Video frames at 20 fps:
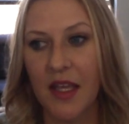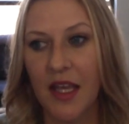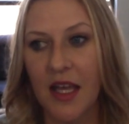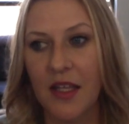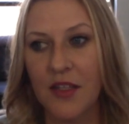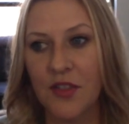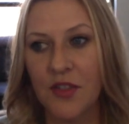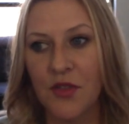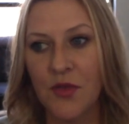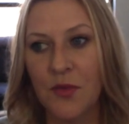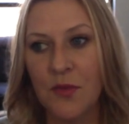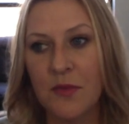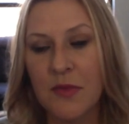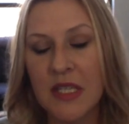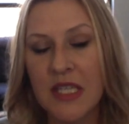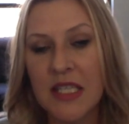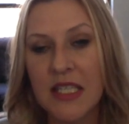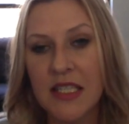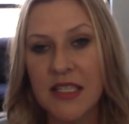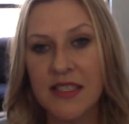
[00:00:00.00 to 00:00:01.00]
and you
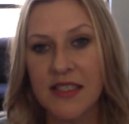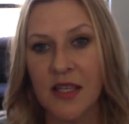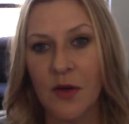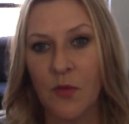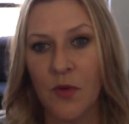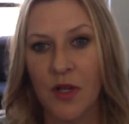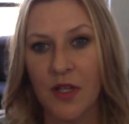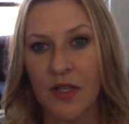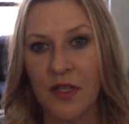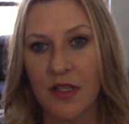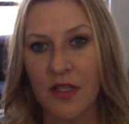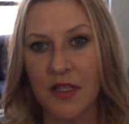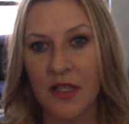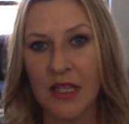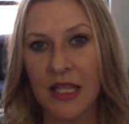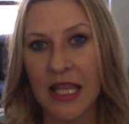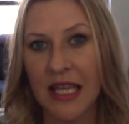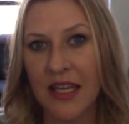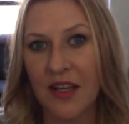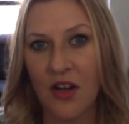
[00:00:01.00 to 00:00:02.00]
meeting someone
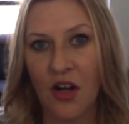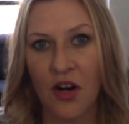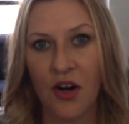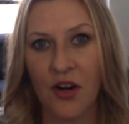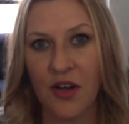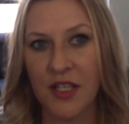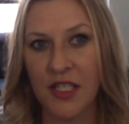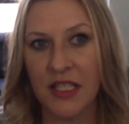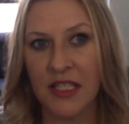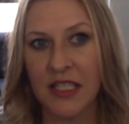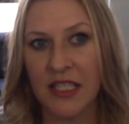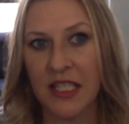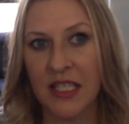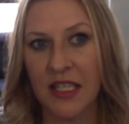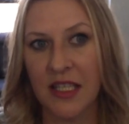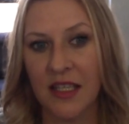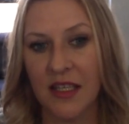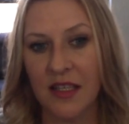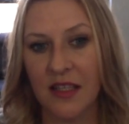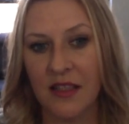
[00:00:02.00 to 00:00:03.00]

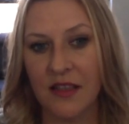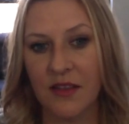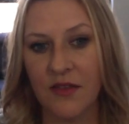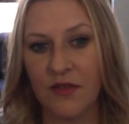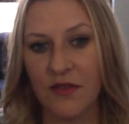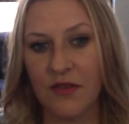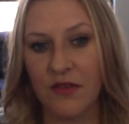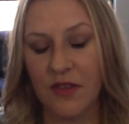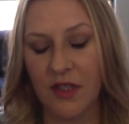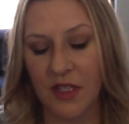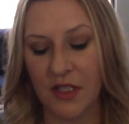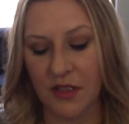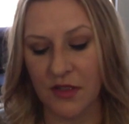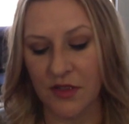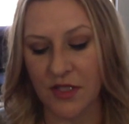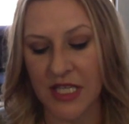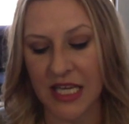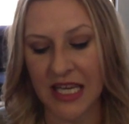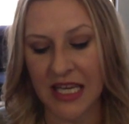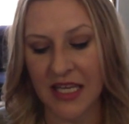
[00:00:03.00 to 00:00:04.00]
lightheartedly
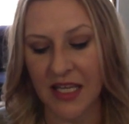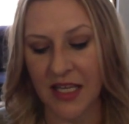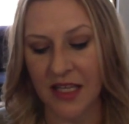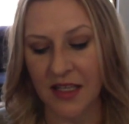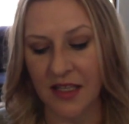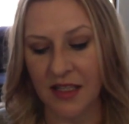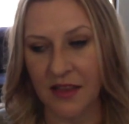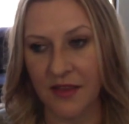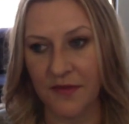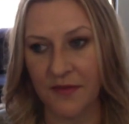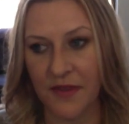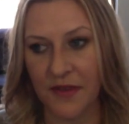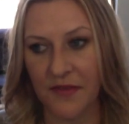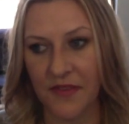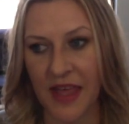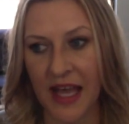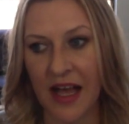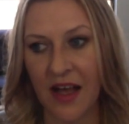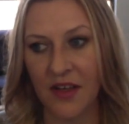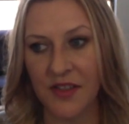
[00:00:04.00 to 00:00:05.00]
in dating in the 5th
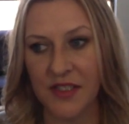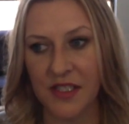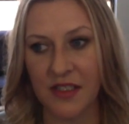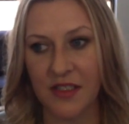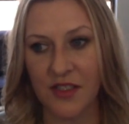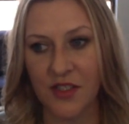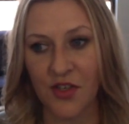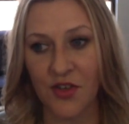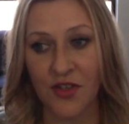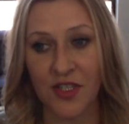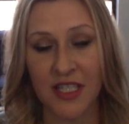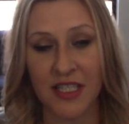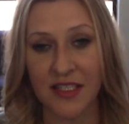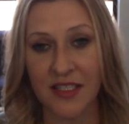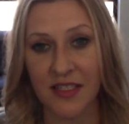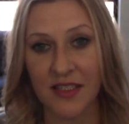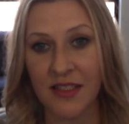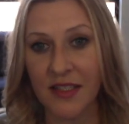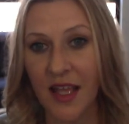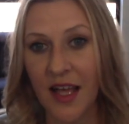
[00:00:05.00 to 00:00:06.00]
house and turning
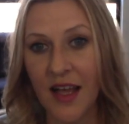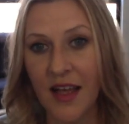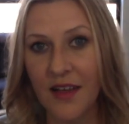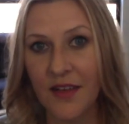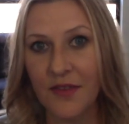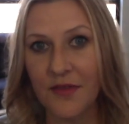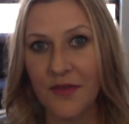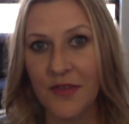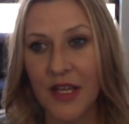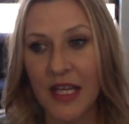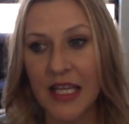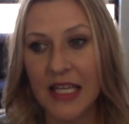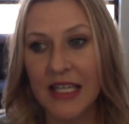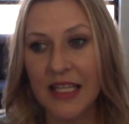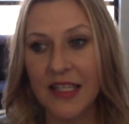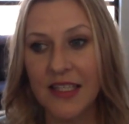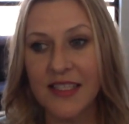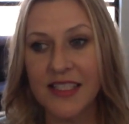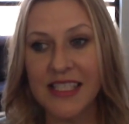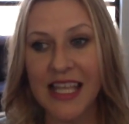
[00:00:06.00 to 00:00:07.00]
to love,
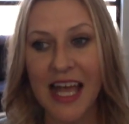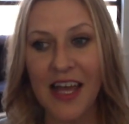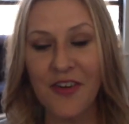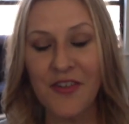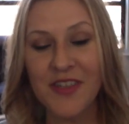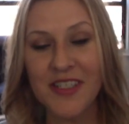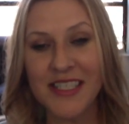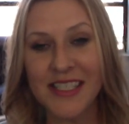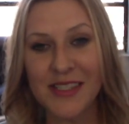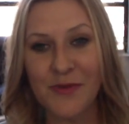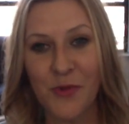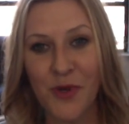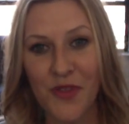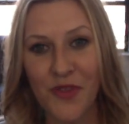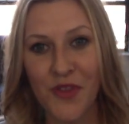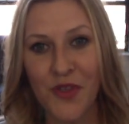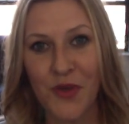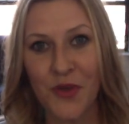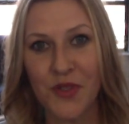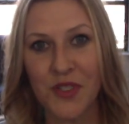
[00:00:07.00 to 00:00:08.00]
Saturn is
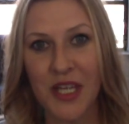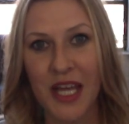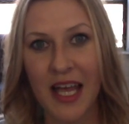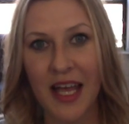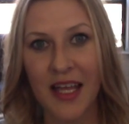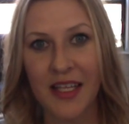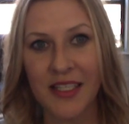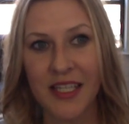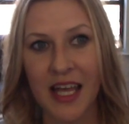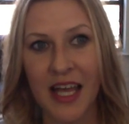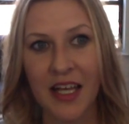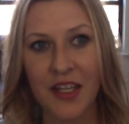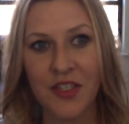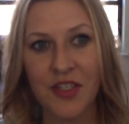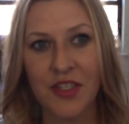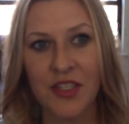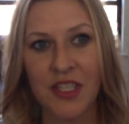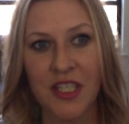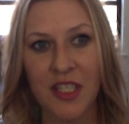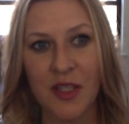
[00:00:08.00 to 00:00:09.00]
with you to
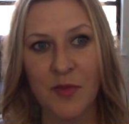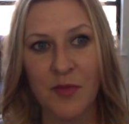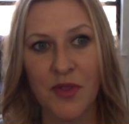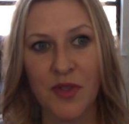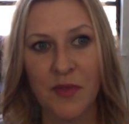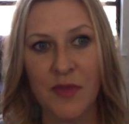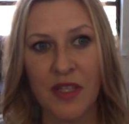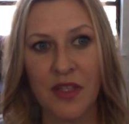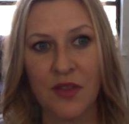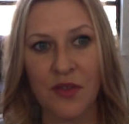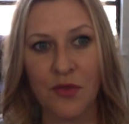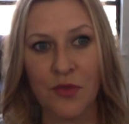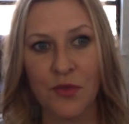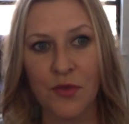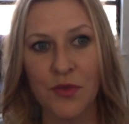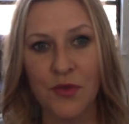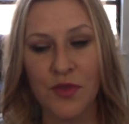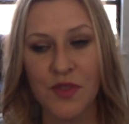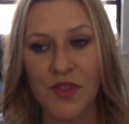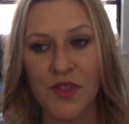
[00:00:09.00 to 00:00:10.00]
actually implement the
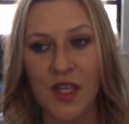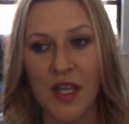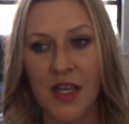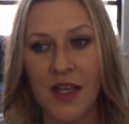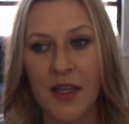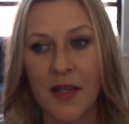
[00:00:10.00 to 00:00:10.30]
roots.